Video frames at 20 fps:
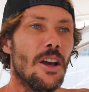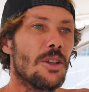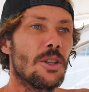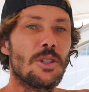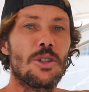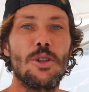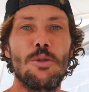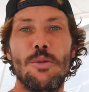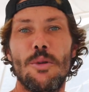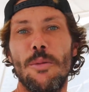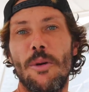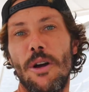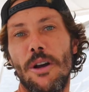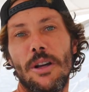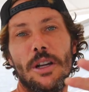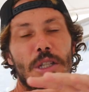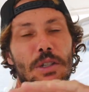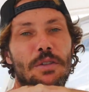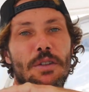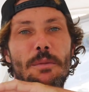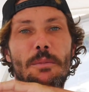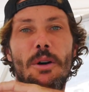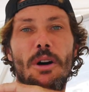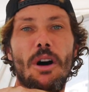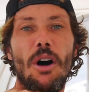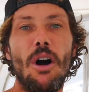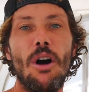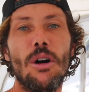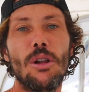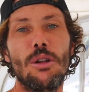supermarkets from
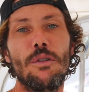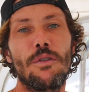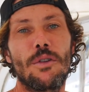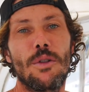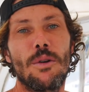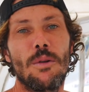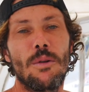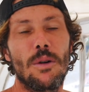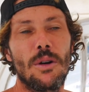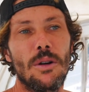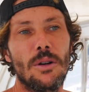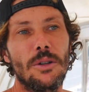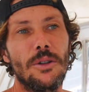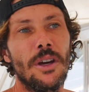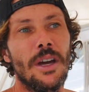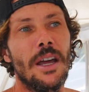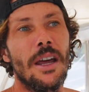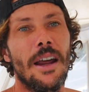all over the world.